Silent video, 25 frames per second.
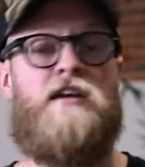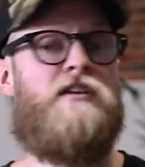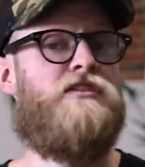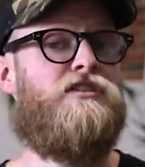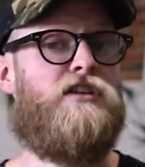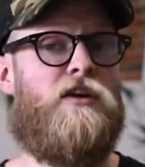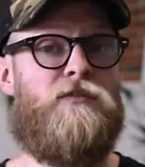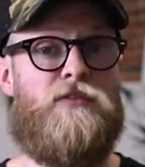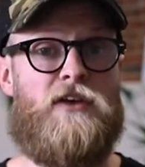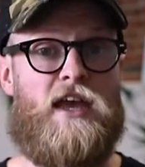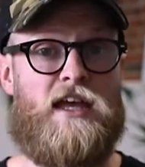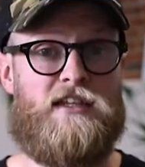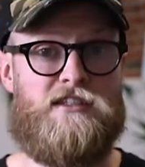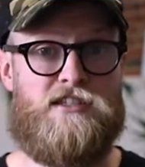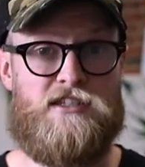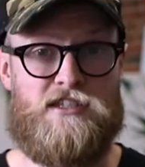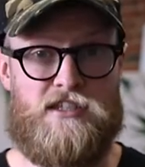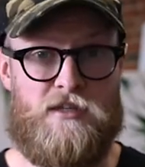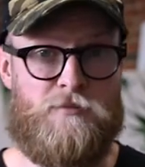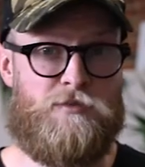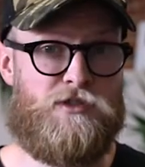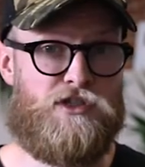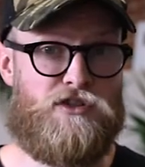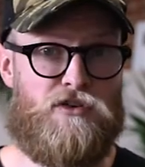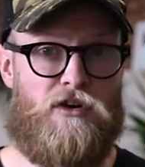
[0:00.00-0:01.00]
Don't forget to
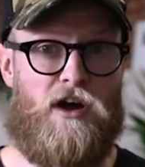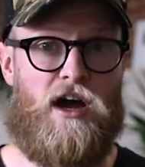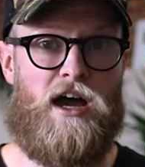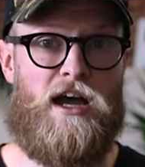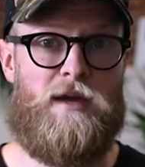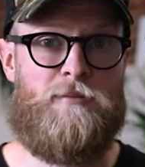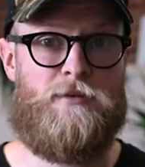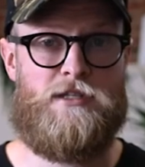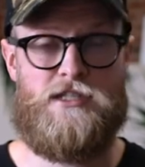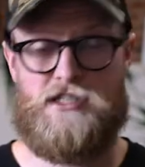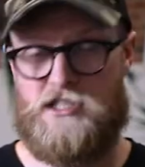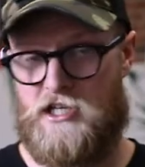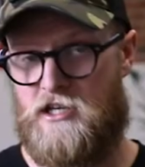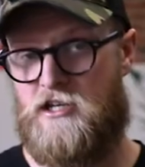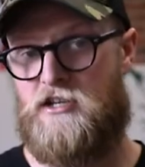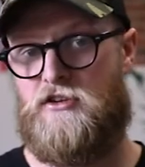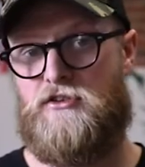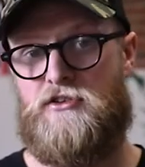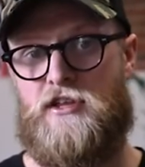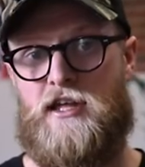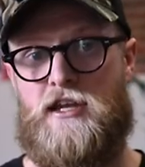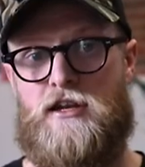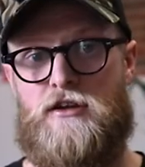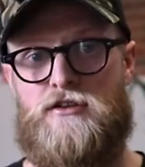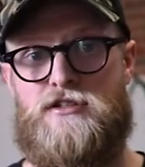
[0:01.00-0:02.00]
subscribe and turn
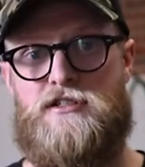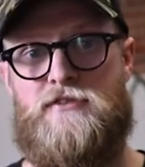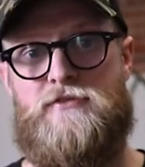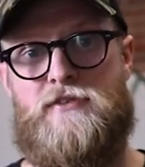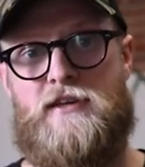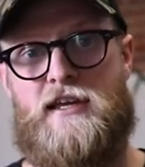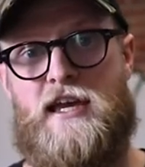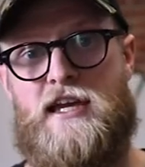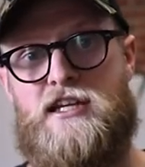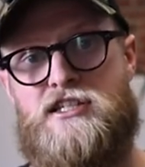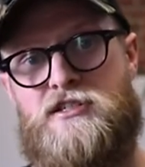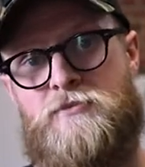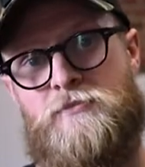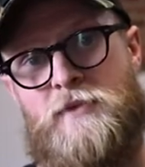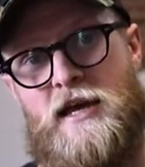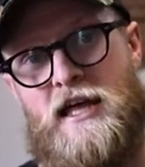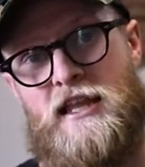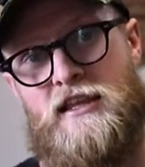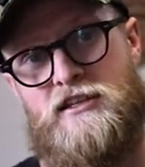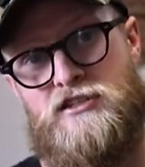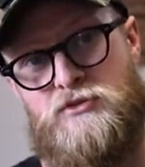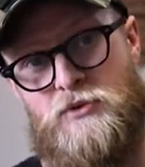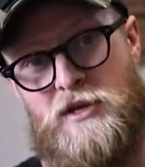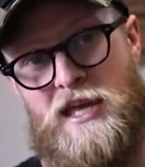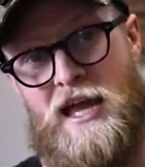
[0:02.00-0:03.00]
on that notification bell,
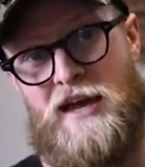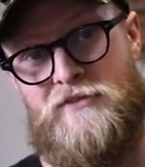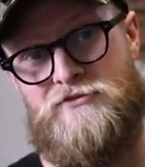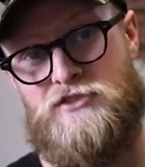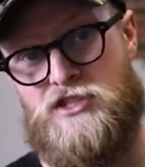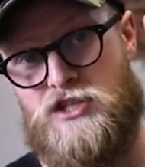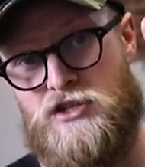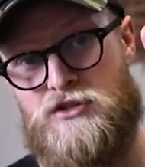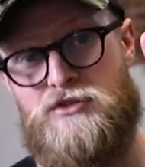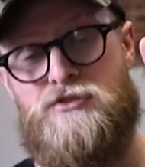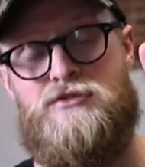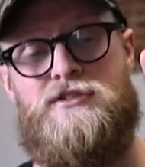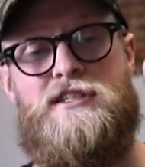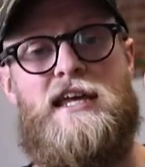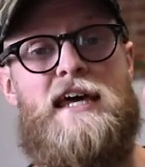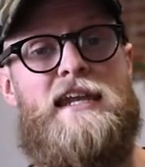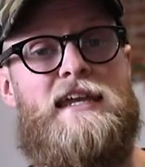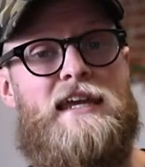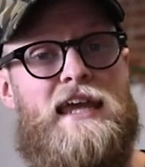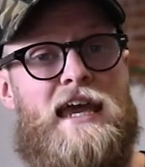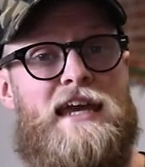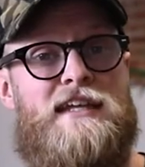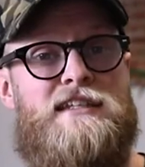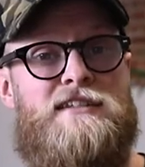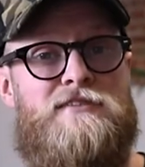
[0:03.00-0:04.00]
as we have two
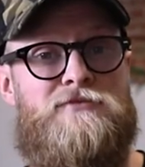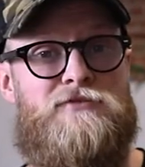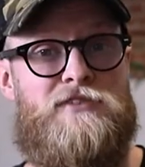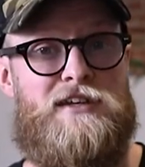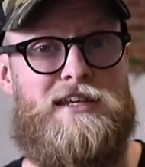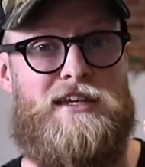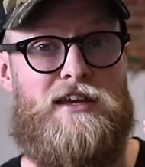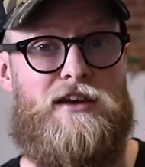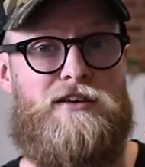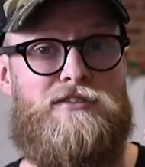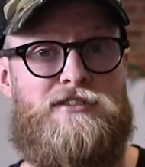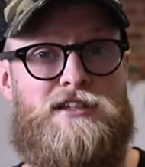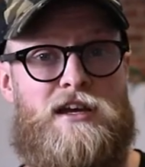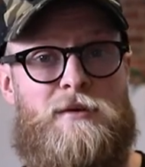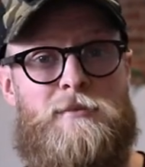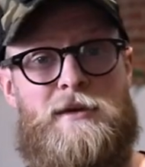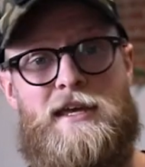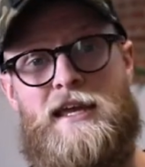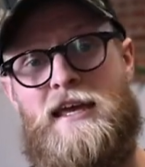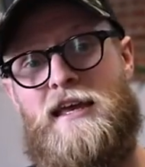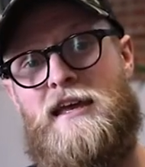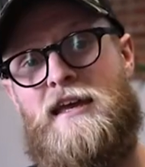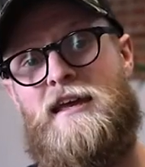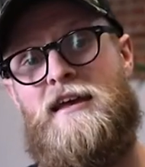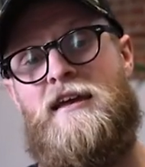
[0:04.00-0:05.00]
dedicated videos coming
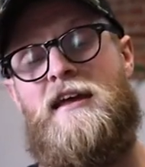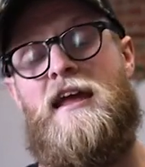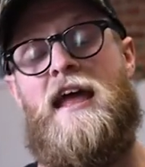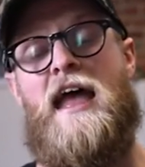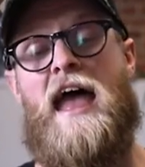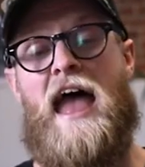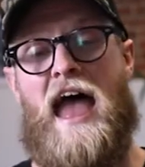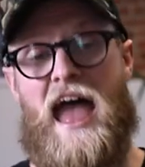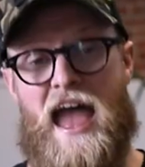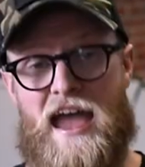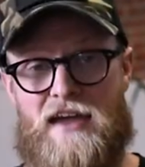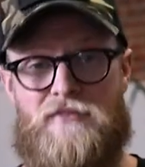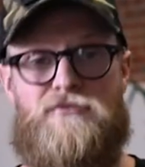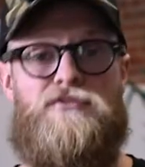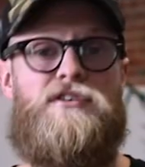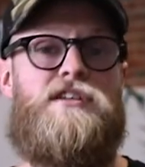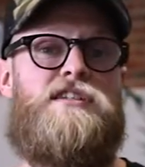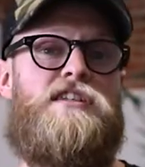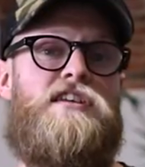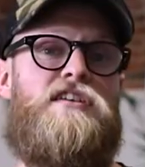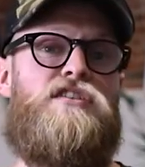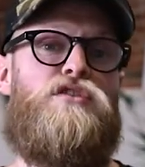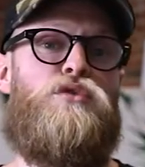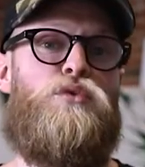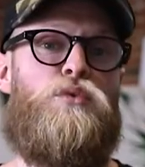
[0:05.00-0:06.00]
here every
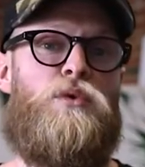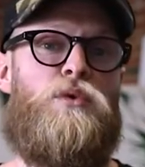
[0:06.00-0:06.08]
single